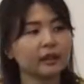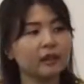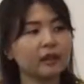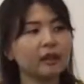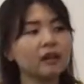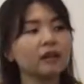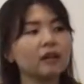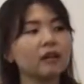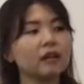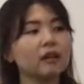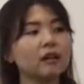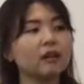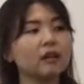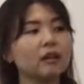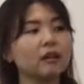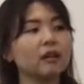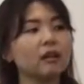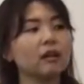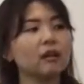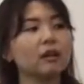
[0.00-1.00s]

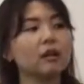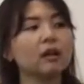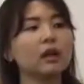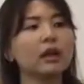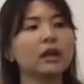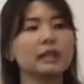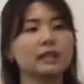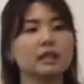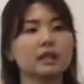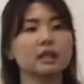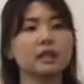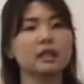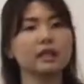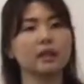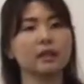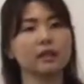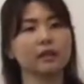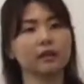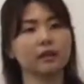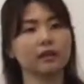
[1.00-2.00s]
Oh, I
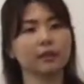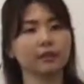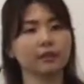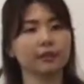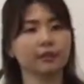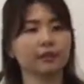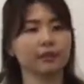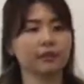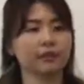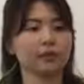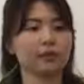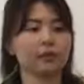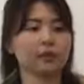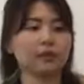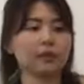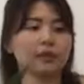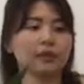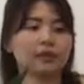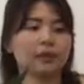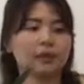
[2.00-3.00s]
see.
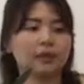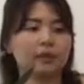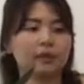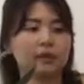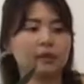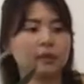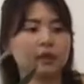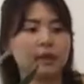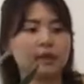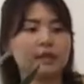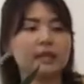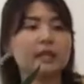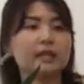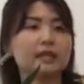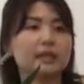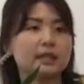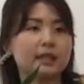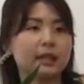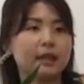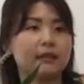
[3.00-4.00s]
Okay, this
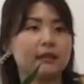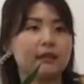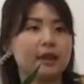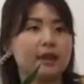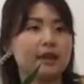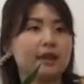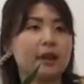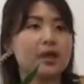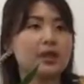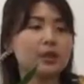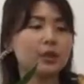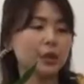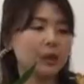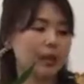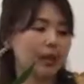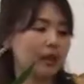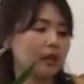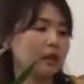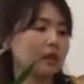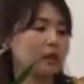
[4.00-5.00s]
is Schefflera. You
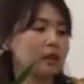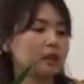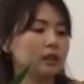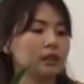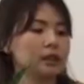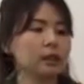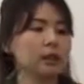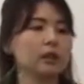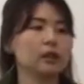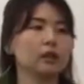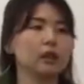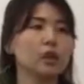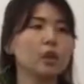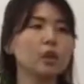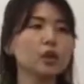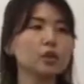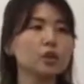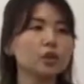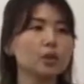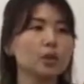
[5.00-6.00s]
can uh, go
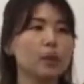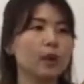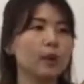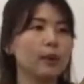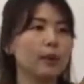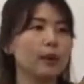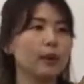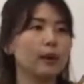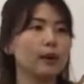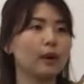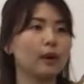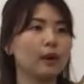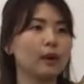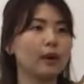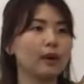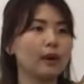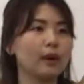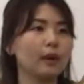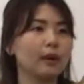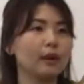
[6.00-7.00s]
on to our
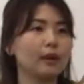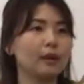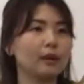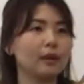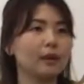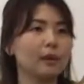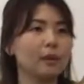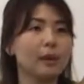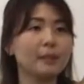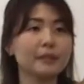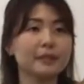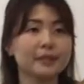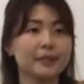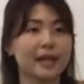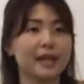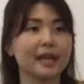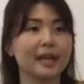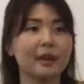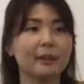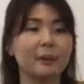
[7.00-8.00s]
uh,
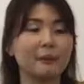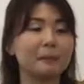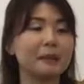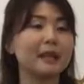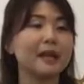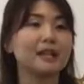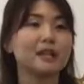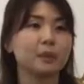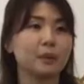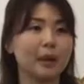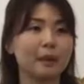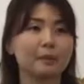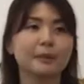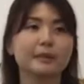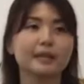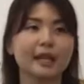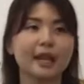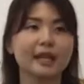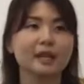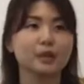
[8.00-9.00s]
website, our plant
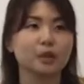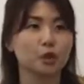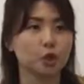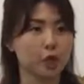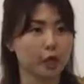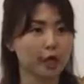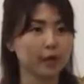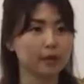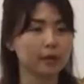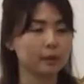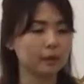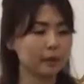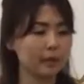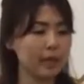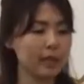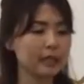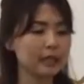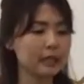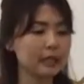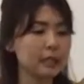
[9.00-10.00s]
website to check out the
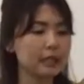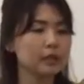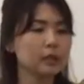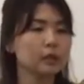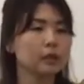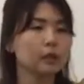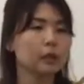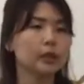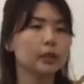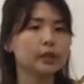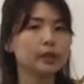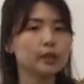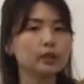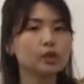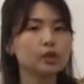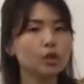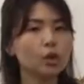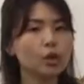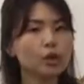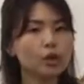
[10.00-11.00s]
plants. We
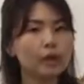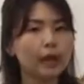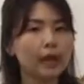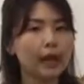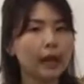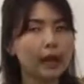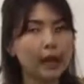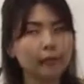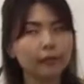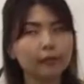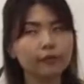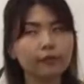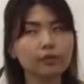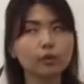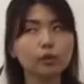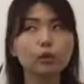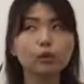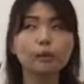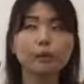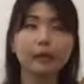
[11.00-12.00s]
don't have
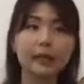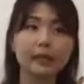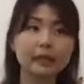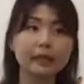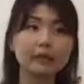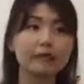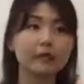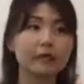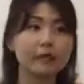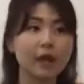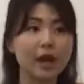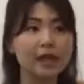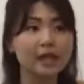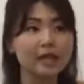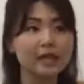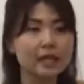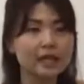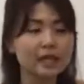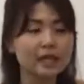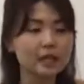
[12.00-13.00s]
too many
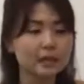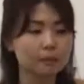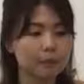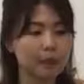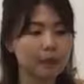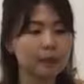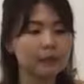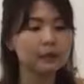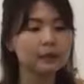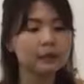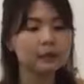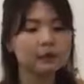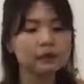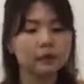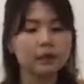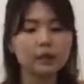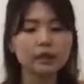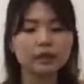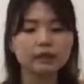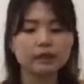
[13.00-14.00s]
varieties, but
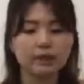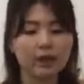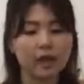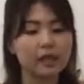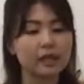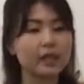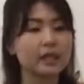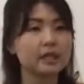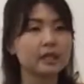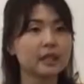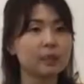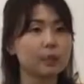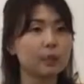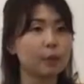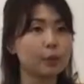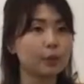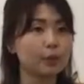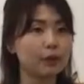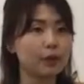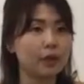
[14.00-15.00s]
all the varieties that we
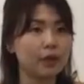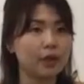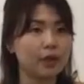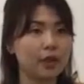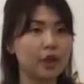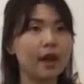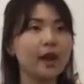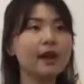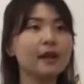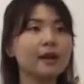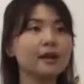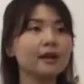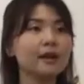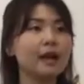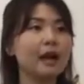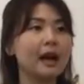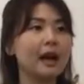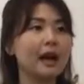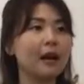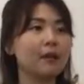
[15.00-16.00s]
put it there
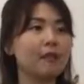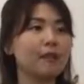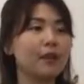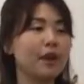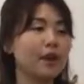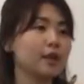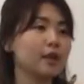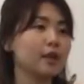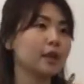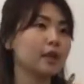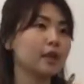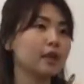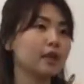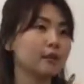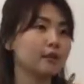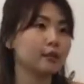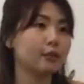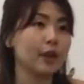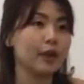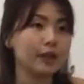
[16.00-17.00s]
are very
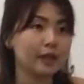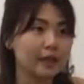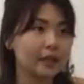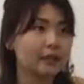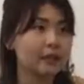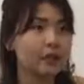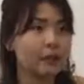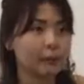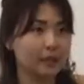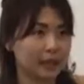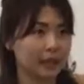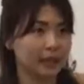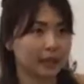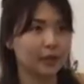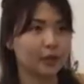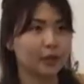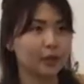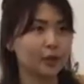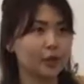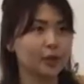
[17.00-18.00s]
friendly for
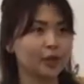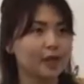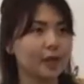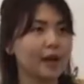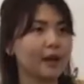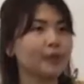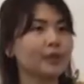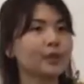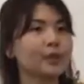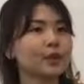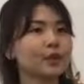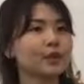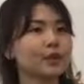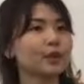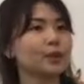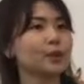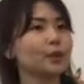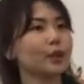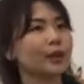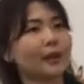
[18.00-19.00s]
beginners. Yeah, so
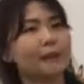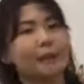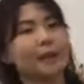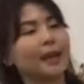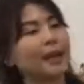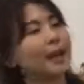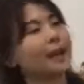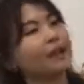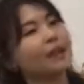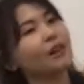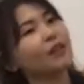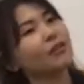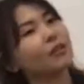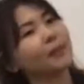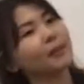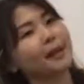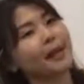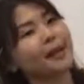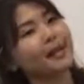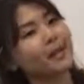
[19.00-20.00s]
you can pick any of the
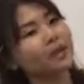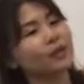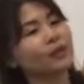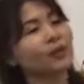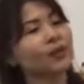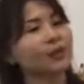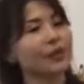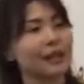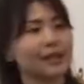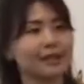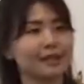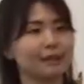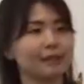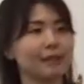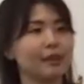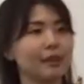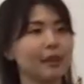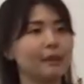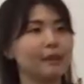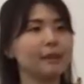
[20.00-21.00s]
plants over that's
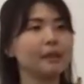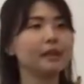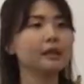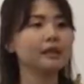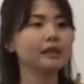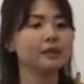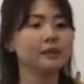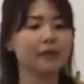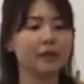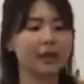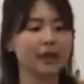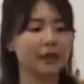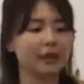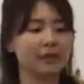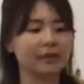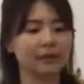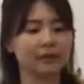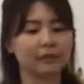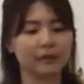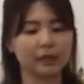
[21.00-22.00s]
available,
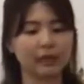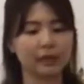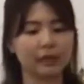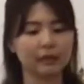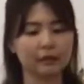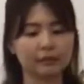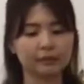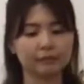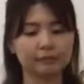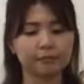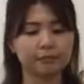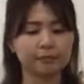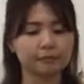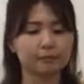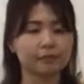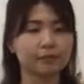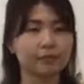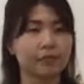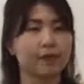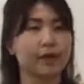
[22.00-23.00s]
and um,
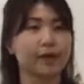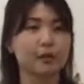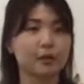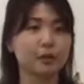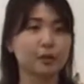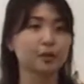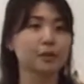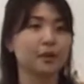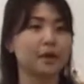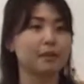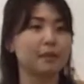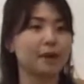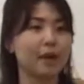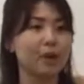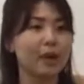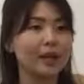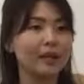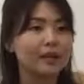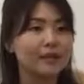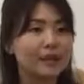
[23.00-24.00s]
you, you, can be
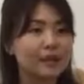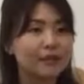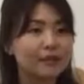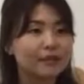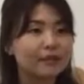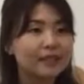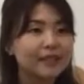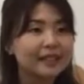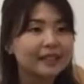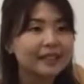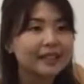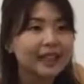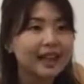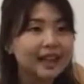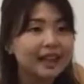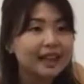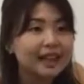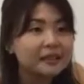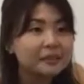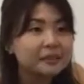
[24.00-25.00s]
quite safe. Yeah.
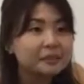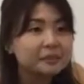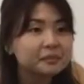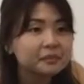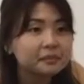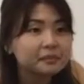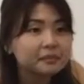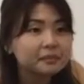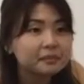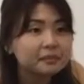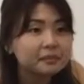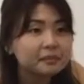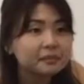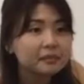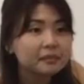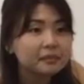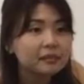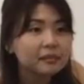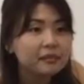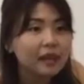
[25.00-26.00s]

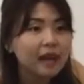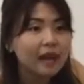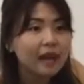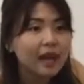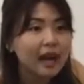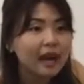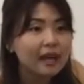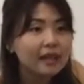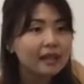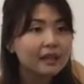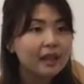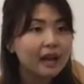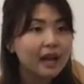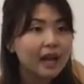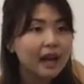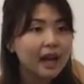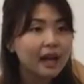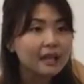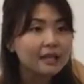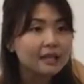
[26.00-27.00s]
Okay, Al
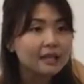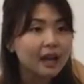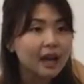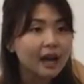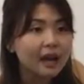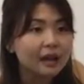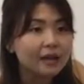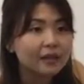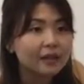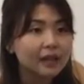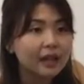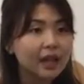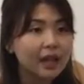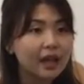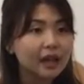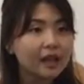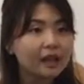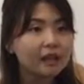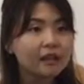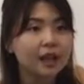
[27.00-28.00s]
Azari
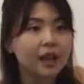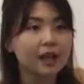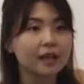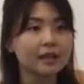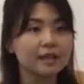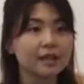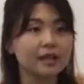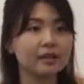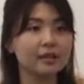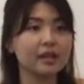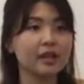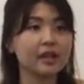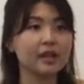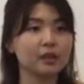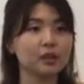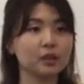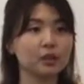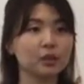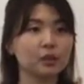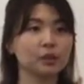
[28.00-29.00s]
Azari
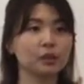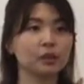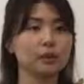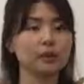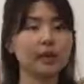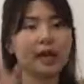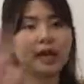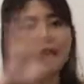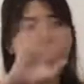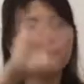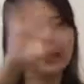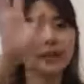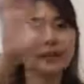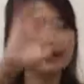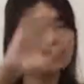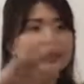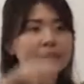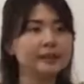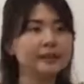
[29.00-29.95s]
Lato. Hi.